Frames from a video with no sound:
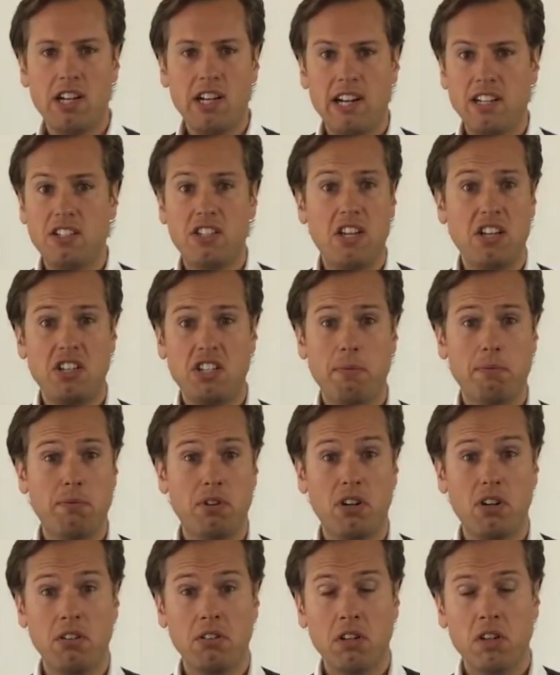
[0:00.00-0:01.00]
let's say,
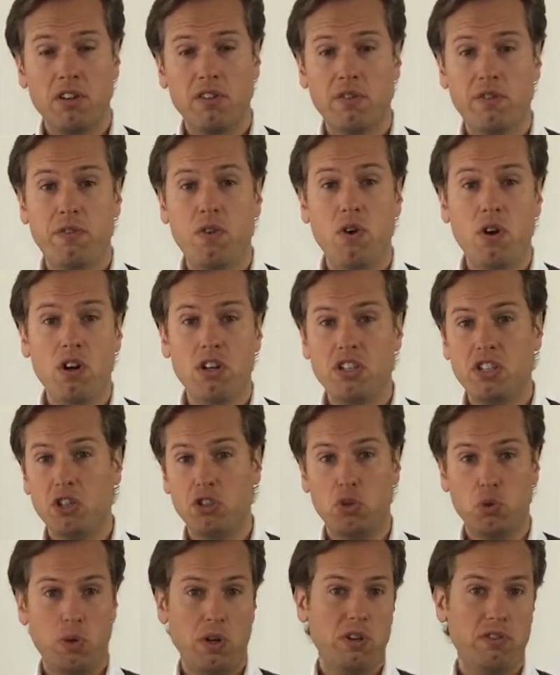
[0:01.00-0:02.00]
chapter 4 till
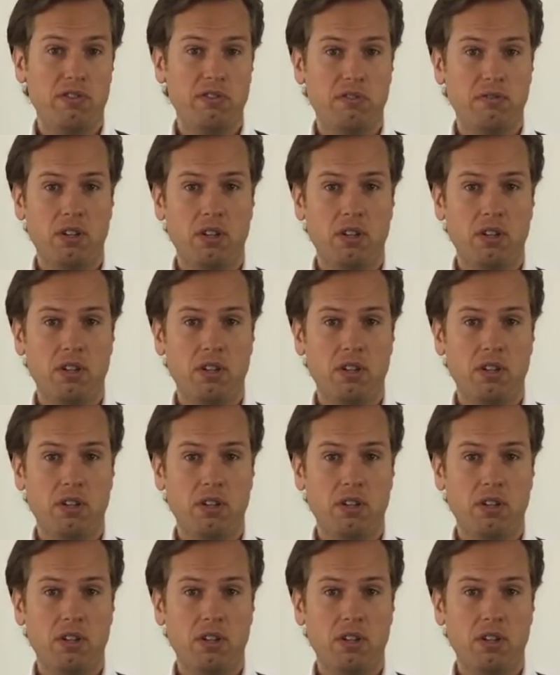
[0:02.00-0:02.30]
12,